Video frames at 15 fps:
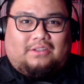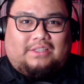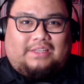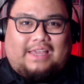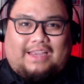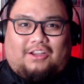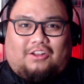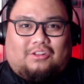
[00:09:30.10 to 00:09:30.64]

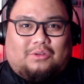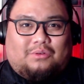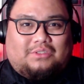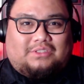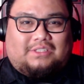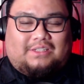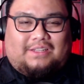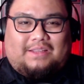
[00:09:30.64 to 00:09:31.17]
get
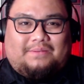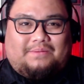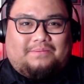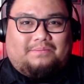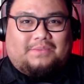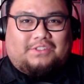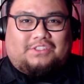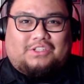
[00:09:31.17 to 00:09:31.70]
close and let
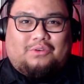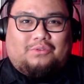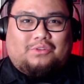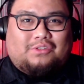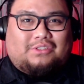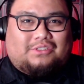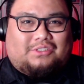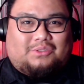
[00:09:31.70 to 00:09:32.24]
Michonne
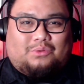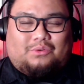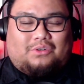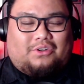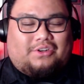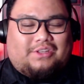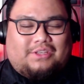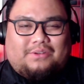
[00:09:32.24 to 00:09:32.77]
use her sword
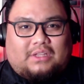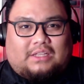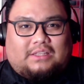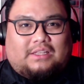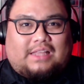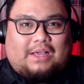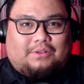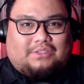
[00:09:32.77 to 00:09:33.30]
on you? I
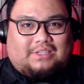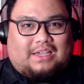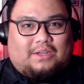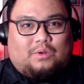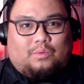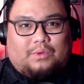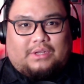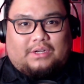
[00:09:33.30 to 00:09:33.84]
thought that was kind
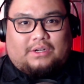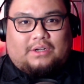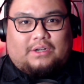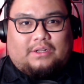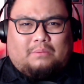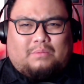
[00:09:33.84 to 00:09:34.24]
of weird.